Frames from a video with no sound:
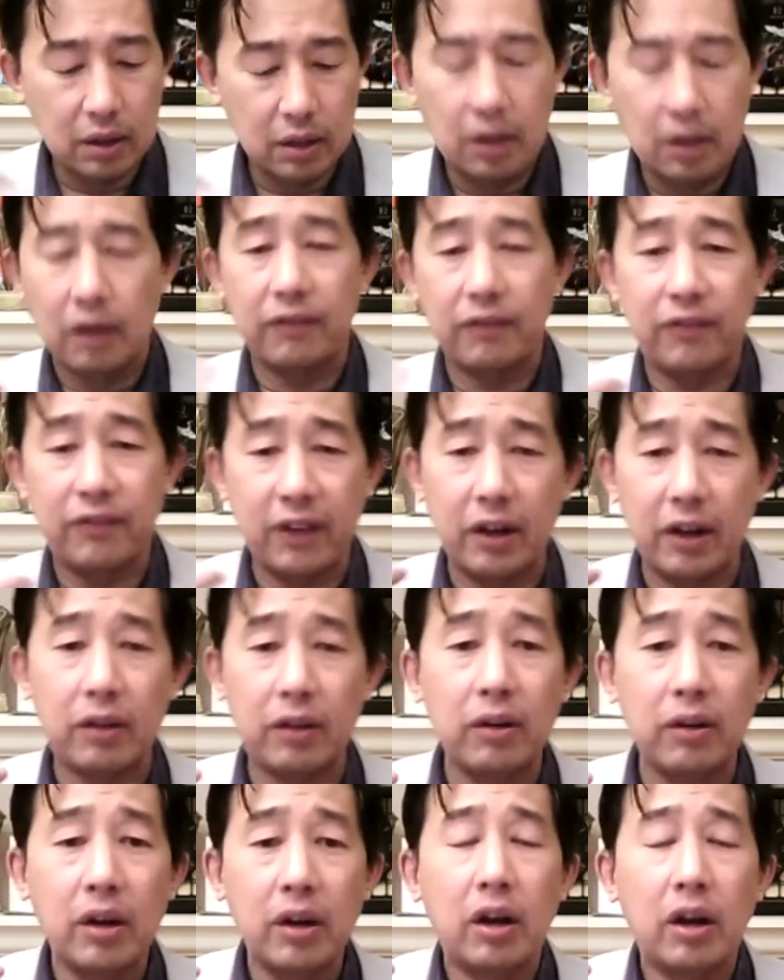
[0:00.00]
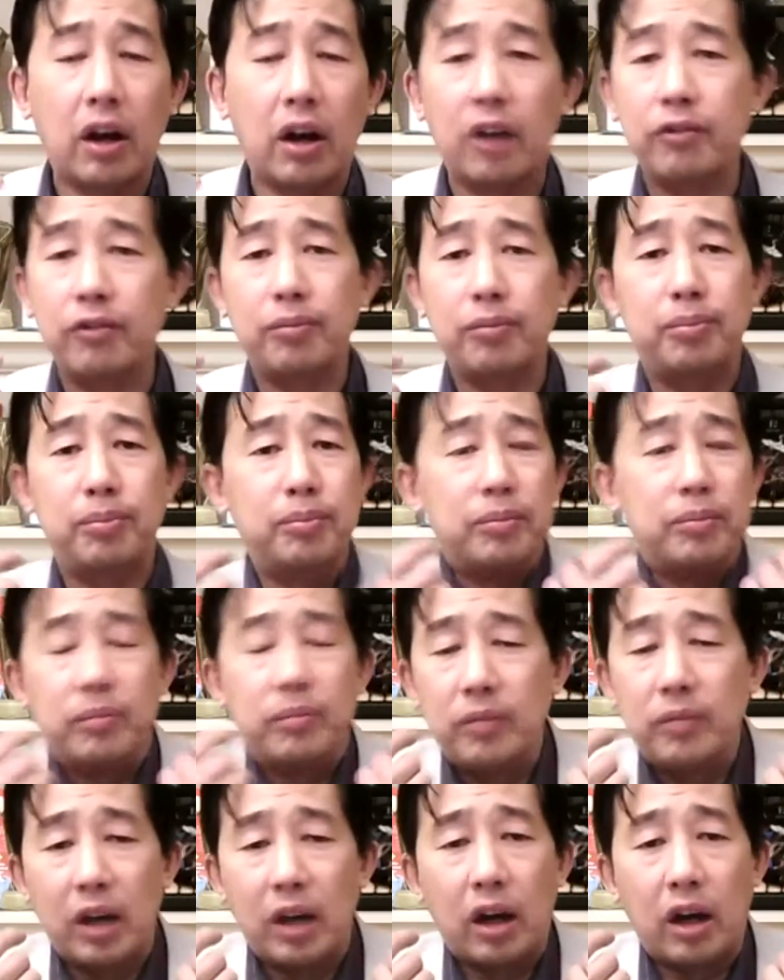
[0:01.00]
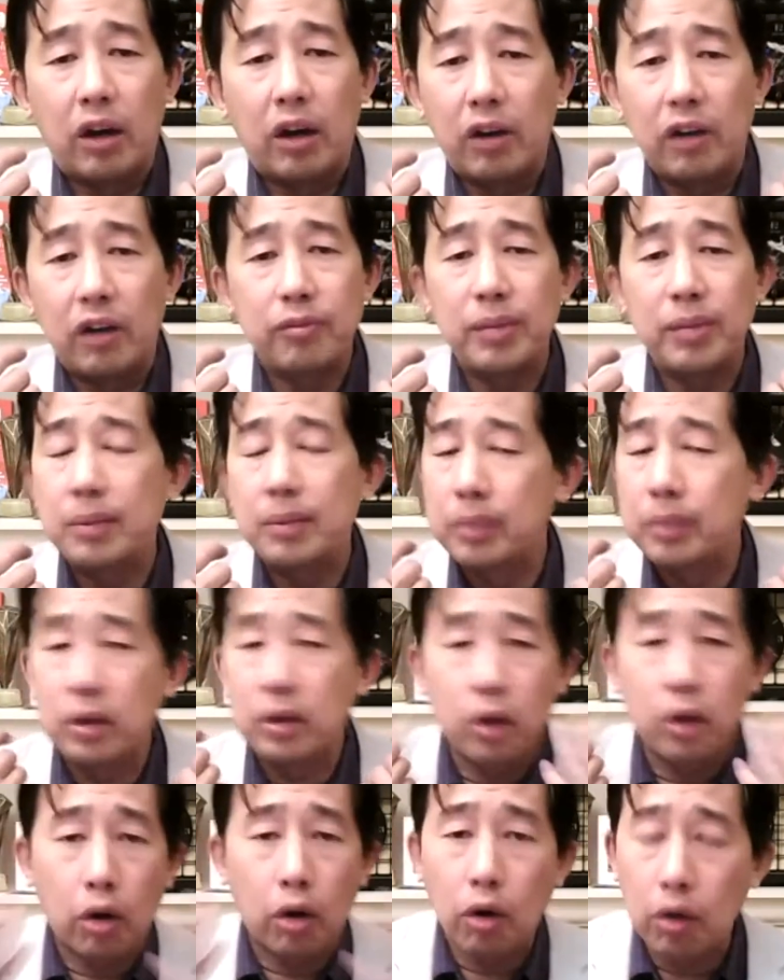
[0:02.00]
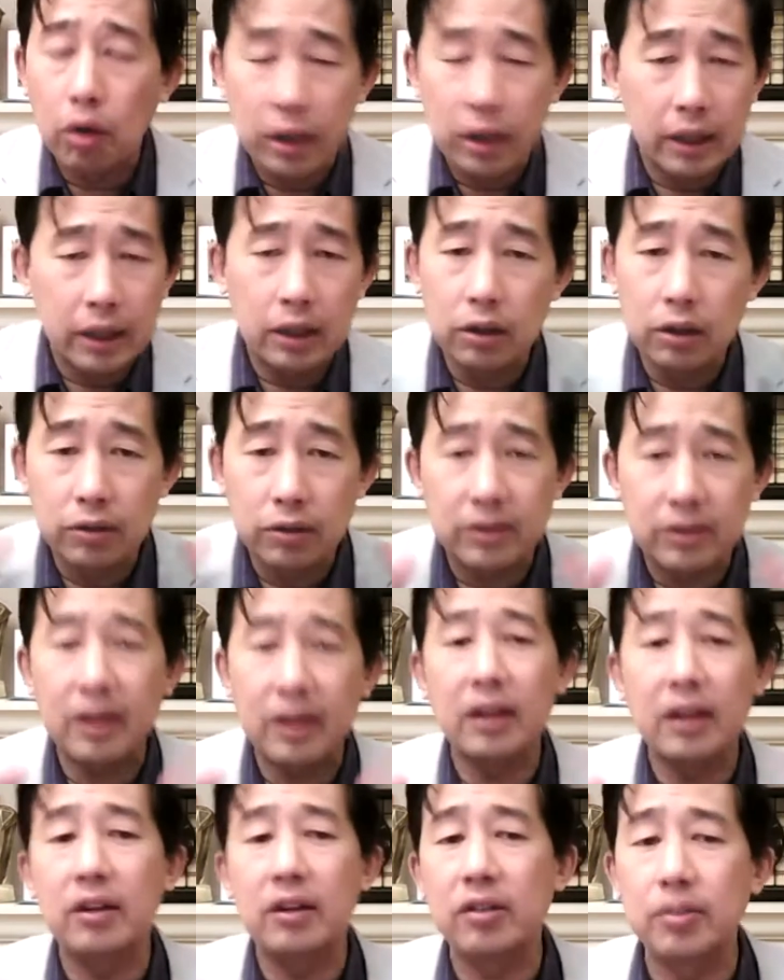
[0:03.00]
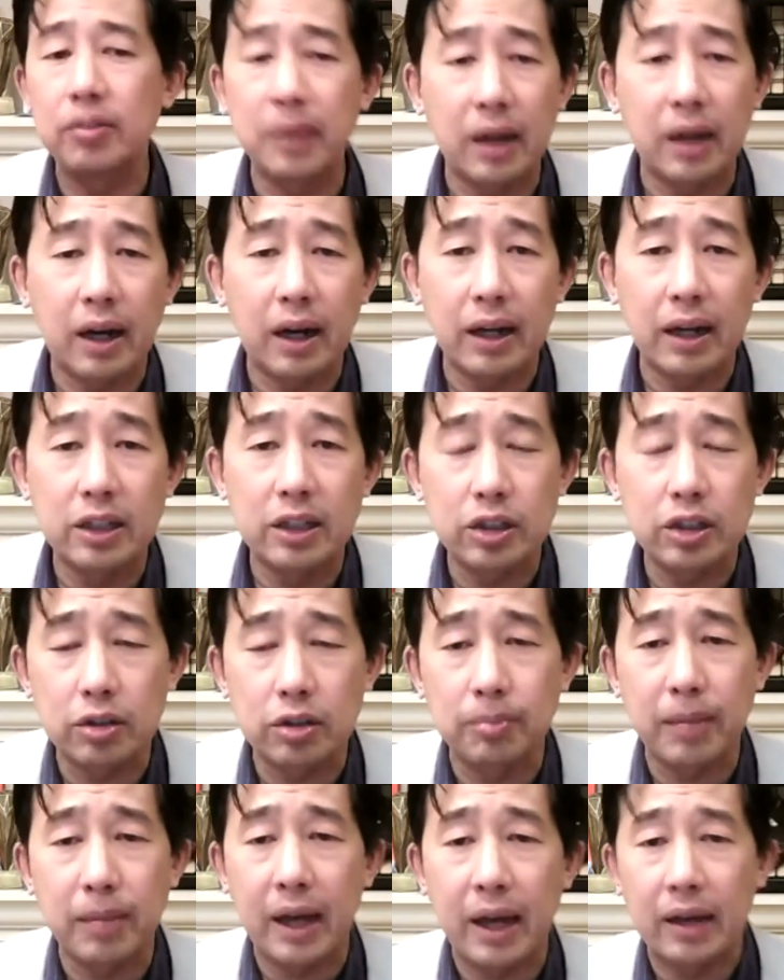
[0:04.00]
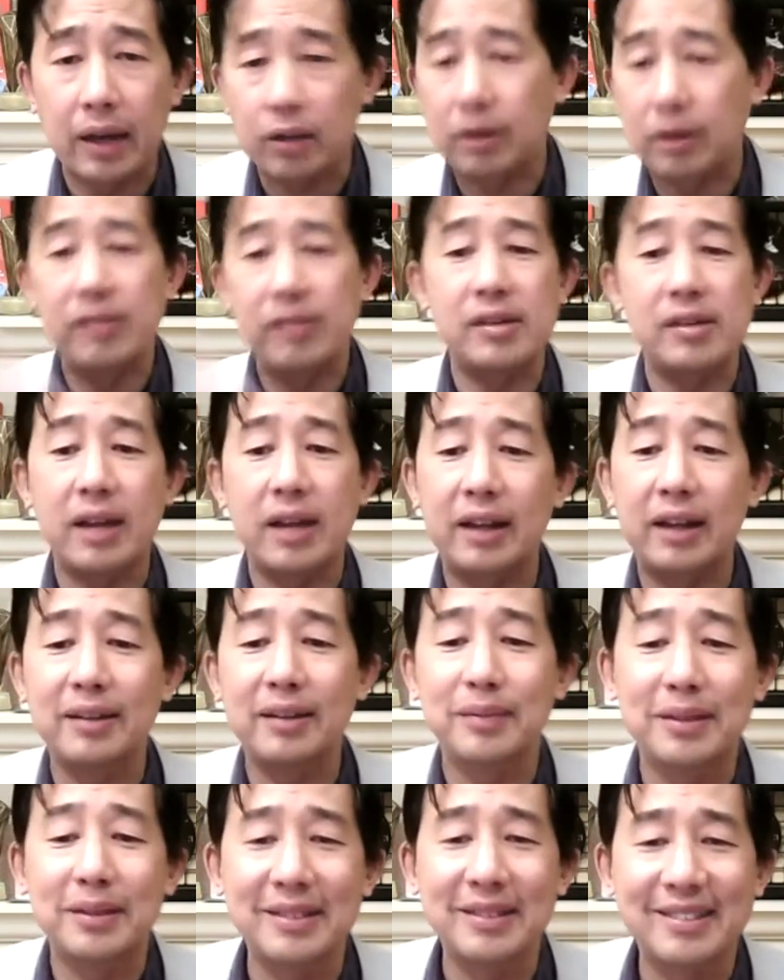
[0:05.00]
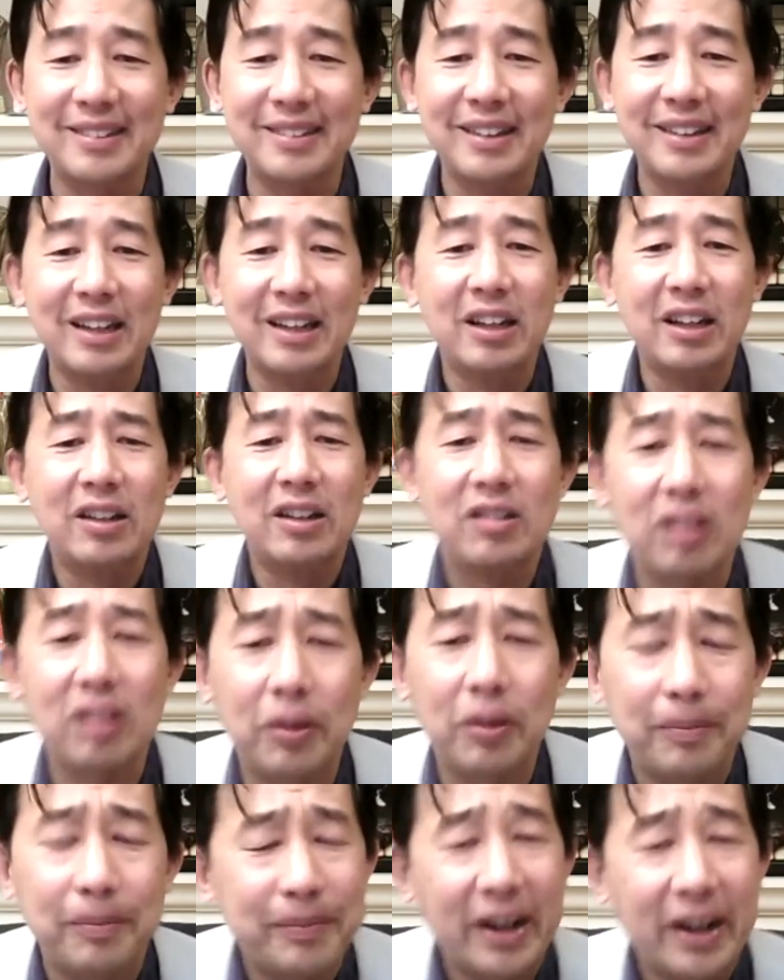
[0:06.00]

A fear of people calling you things behind your back, crazy animals. So,